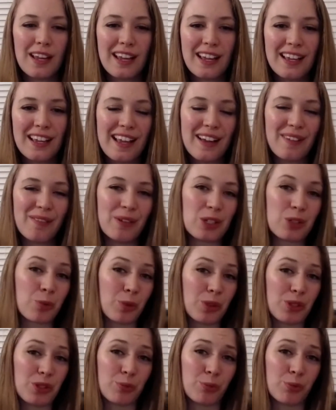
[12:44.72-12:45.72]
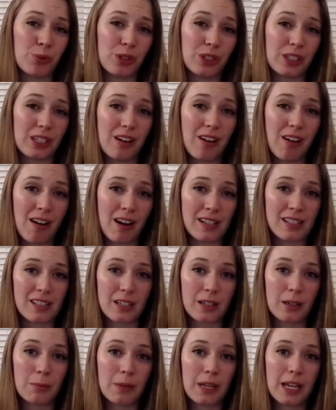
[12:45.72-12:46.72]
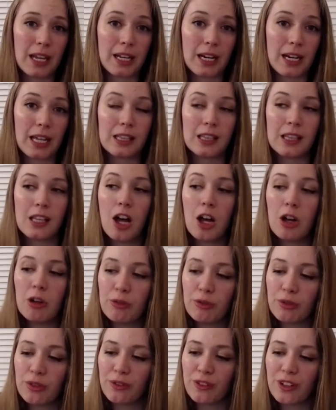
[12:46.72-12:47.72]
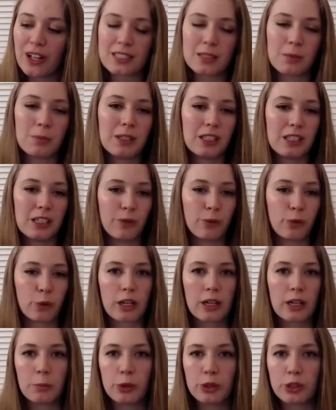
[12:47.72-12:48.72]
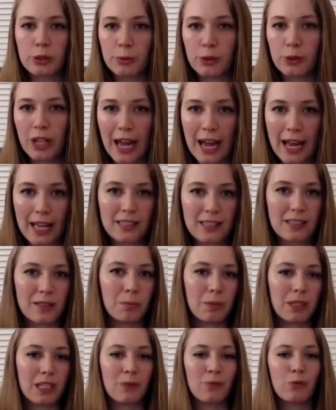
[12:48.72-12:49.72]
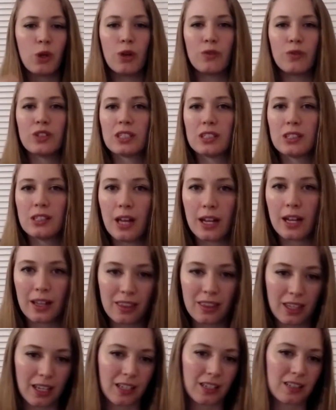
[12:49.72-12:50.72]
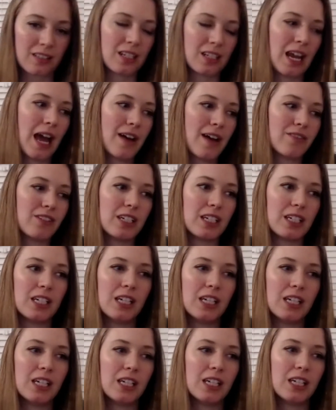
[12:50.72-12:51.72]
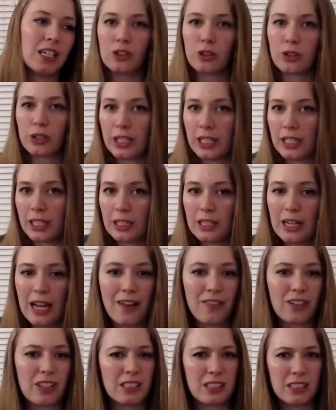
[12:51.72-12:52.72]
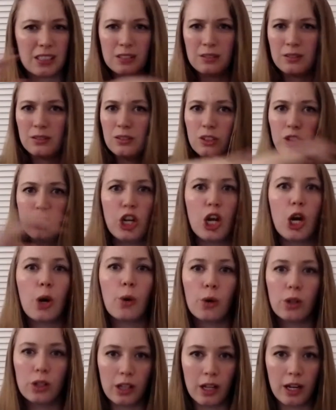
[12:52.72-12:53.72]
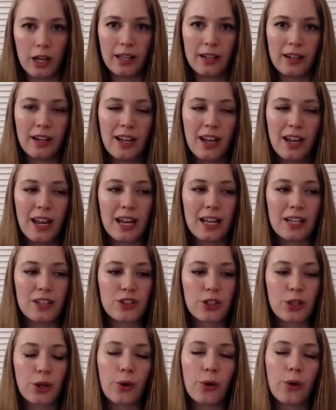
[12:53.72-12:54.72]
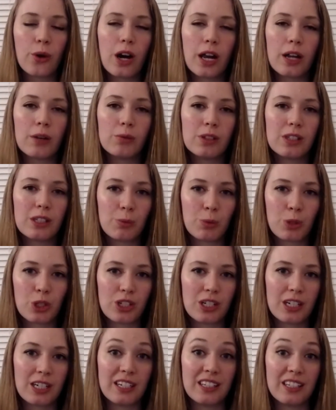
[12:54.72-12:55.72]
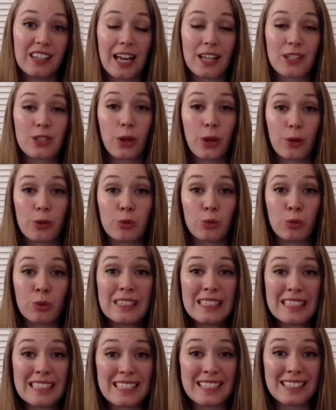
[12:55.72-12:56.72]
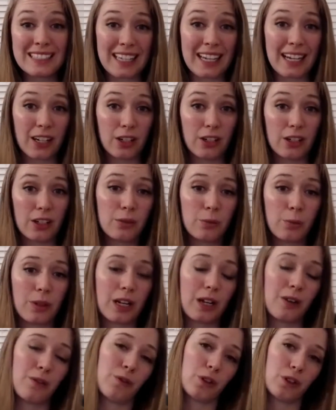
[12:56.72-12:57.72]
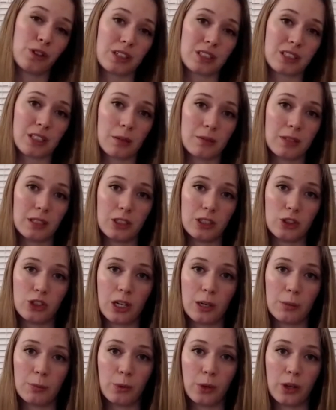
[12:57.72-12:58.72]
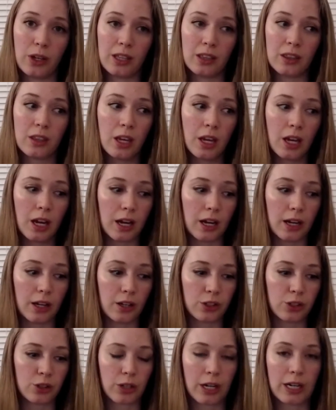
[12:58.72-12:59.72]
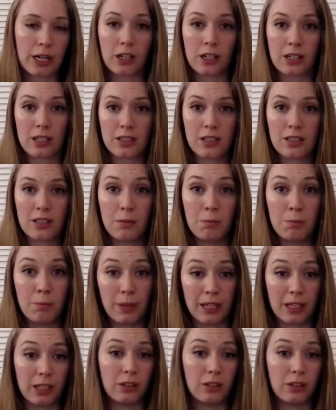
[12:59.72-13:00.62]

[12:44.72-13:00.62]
Which was really awesome. And I love the flexibility of wearing multiple hats and being involved in a lot of things and having and learning and having to know a lot. And so I really appreciated that. So I was really scared when I first accepted the job with Stryker, because it's a big